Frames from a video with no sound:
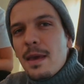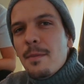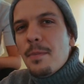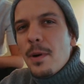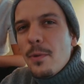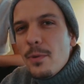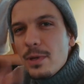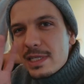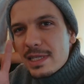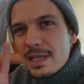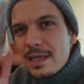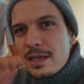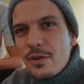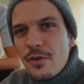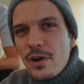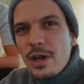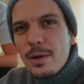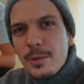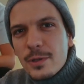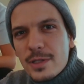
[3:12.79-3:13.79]
But what's
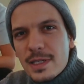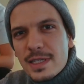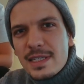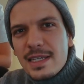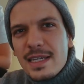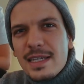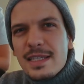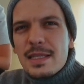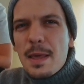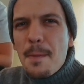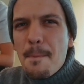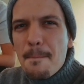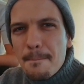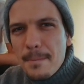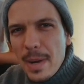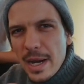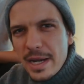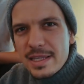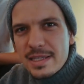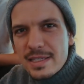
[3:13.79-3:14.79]
incredible to see is the
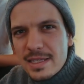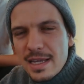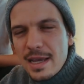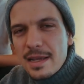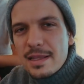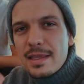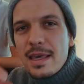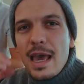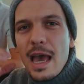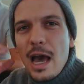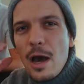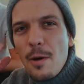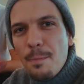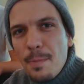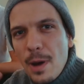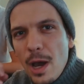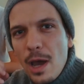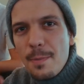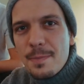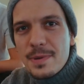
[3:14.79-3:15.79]
mindset, how
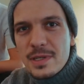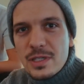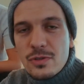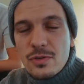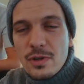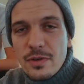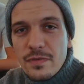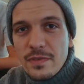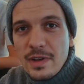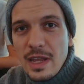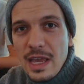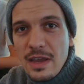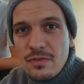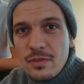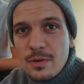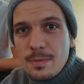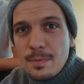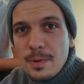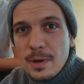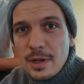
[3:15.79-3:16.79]
purpose driven
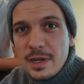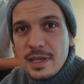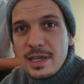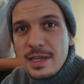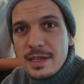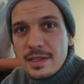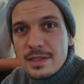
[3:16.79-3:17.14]
everybody